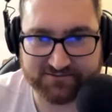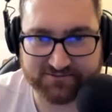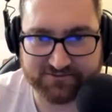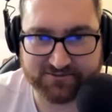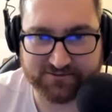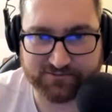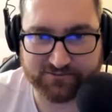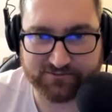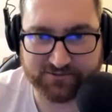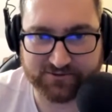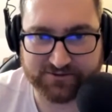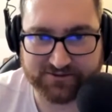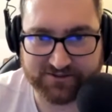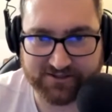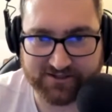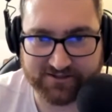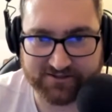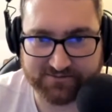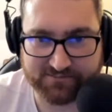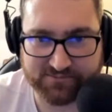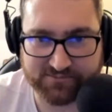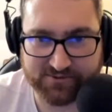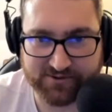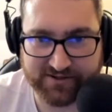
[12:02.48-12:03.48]
were
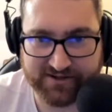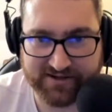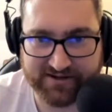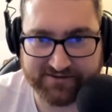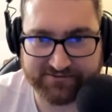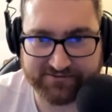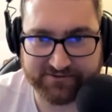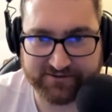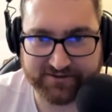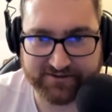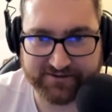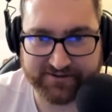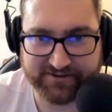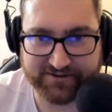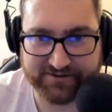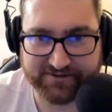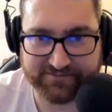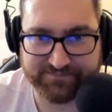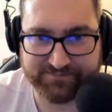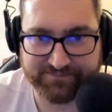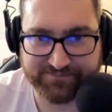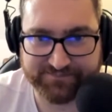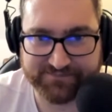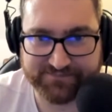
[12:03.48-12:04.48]
talked pretty heavily there.
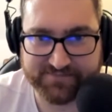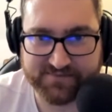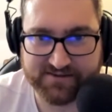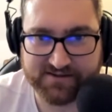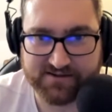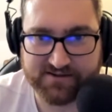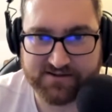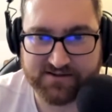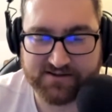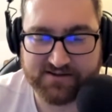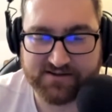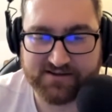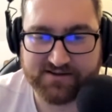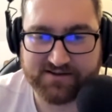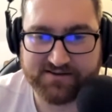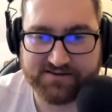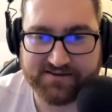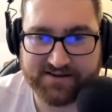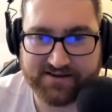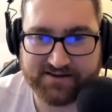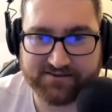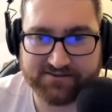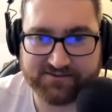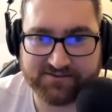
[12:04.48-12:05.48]

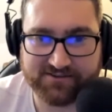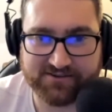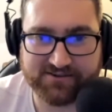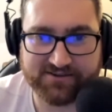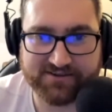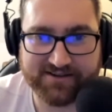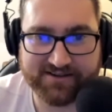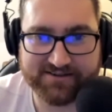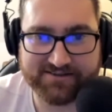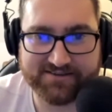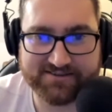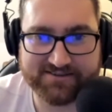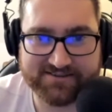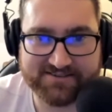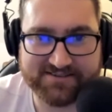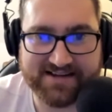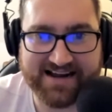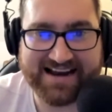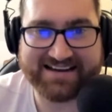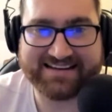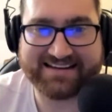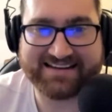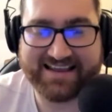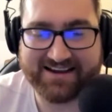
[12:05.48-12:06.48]
Now in this
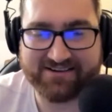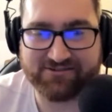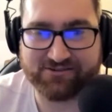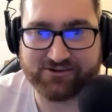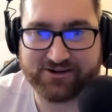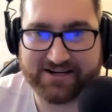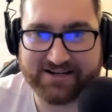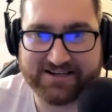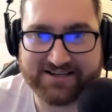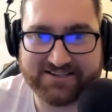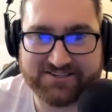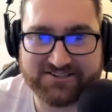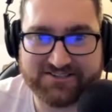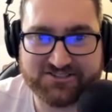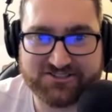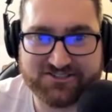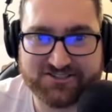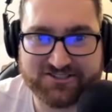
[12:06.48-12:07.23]
9K range,